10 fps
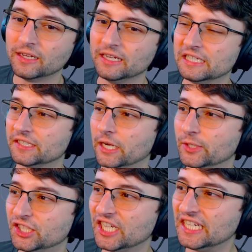is I
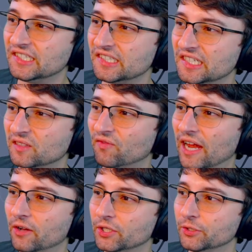would change these
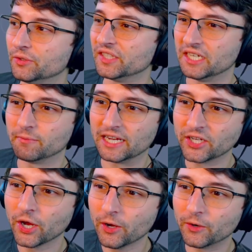values in my
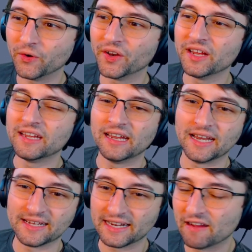code,
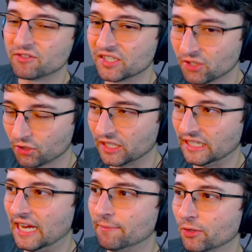and then I'd have to start the
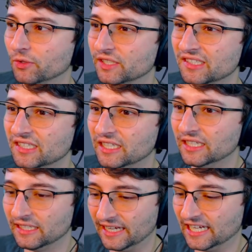game in order to see
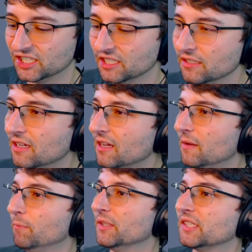it in action.
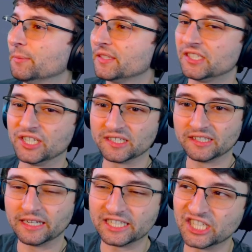But someone
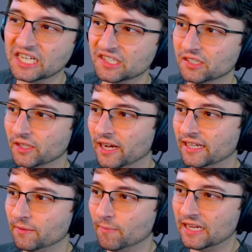suggested that I change it so that I
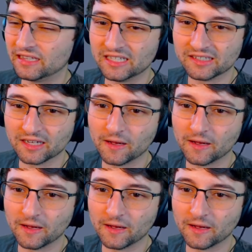can make these